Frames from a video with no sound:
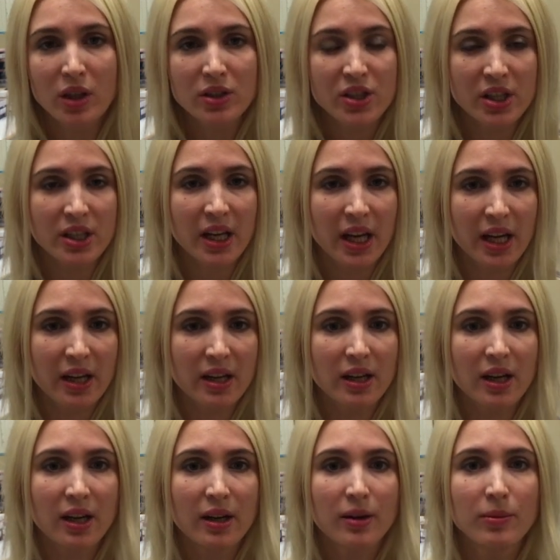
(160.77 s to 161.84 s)
DNA
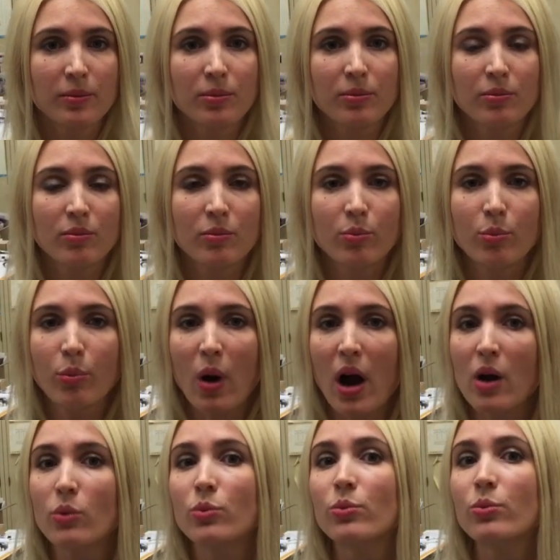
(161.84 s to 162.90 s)
um,
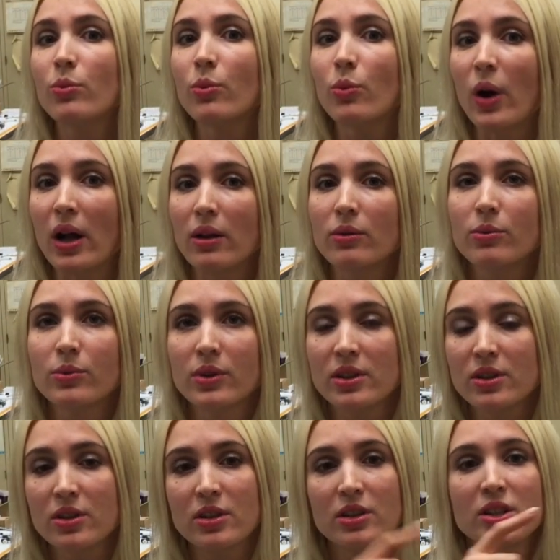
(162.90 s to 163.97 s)
are, well,
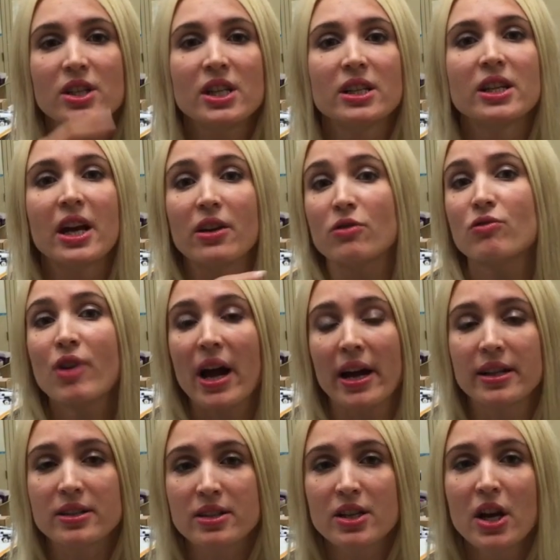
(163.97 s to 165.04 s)
the, the, DNA
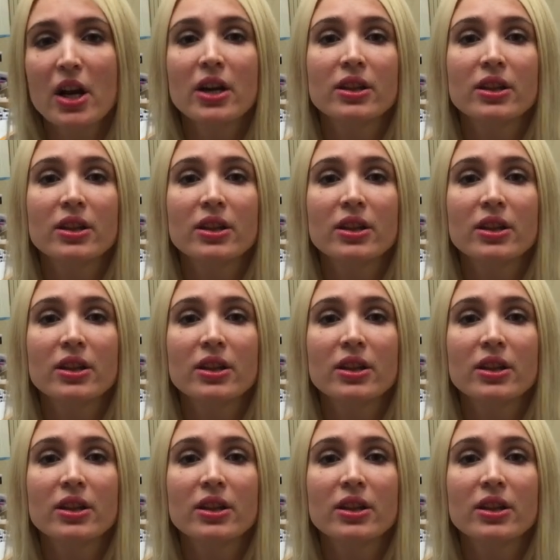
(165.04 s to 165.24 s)
threads,